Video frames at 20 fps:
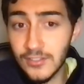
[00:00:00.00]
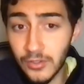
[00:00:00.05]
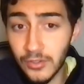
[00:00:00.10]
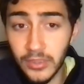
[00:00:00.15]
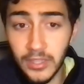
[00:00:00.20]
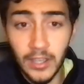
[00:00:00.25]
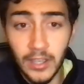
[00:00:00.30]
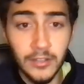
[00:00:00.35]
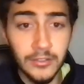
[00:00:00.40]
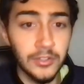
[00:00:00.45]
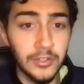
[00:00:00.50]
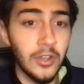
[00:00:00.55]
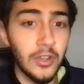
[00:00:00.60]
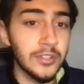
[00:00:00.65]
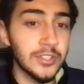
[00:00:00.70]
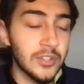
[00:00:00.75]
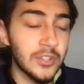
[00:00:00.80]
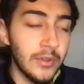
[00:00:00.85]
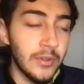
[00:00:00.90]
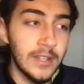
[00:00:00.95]
They're the
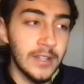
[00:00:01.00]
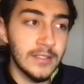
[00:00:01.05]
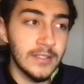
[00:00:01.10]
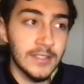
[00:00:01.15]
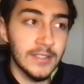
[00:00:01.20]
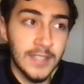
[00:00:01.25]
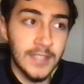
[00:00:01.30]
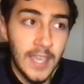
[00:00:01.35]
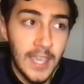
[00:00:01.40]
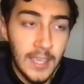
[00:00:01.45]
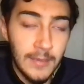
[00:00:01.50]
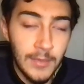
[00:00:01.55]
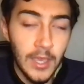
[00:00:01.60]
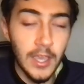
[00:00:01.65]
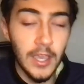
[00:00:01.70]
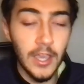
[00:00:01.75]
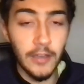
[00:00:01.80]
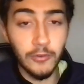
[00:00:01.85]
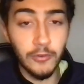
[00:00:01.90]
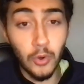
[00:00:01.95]
underdogs going into this game.
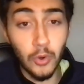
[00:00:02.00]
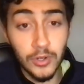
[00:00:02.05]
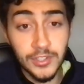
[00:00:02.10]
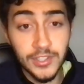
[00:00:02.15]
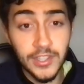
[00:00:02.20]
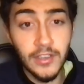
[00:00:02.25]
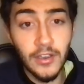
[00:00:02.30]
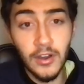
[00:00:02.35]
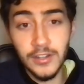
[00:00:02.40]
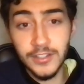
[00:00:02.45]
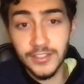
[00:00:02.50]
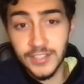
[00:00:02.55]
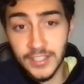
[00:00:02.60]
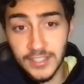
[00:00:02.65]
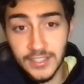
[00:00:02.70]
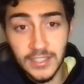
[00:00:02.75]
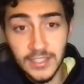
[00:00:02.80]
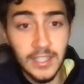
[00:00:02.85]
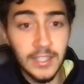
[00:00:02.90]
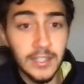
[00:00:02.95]
Of course, they are 6th
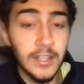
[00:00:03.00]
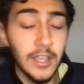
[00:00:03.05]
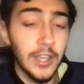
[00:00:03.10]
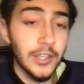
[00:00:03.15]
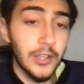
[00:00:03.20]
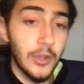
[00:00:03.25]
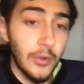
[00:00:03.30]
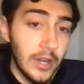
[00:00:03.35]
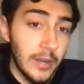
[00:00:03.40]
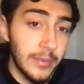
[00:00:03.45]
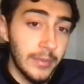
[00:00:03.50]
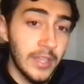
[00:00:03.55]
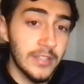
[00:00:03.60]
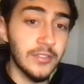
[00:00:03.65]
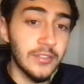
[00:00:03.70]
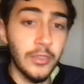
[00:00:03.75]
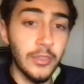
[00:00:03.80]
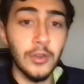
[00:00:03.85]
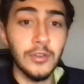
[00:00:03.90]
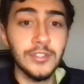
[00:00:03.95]
seed going up
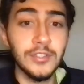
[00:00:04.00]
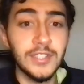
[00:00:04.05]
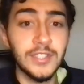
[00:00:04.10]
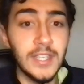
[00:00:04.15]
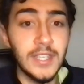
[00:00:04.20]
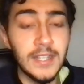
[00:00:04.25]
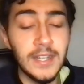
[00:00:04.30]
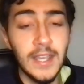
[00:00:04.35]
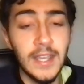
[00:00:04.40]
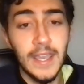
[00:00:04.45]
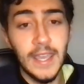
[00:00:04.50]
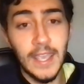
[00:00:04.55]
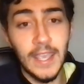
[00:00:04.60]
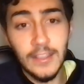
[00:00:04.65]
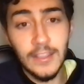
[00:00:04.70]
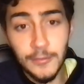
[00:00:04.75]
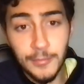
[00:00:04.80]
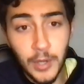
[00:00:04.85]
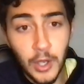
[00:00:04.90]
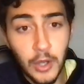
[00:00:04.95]
against the 3rd seed in
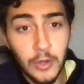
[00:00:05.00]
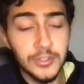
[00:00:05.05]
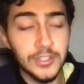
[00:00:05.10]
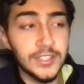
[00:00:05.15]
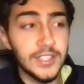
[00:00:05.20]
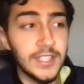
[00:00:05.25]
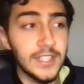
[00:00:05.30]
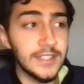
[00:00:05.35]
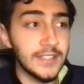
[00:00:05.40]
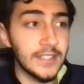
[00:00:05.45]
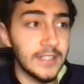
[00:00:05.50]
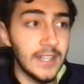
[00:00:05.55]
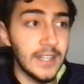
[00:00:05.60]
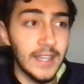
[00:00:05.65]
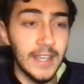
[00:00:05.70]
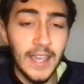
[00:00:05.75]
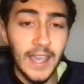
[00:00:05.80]
the postseason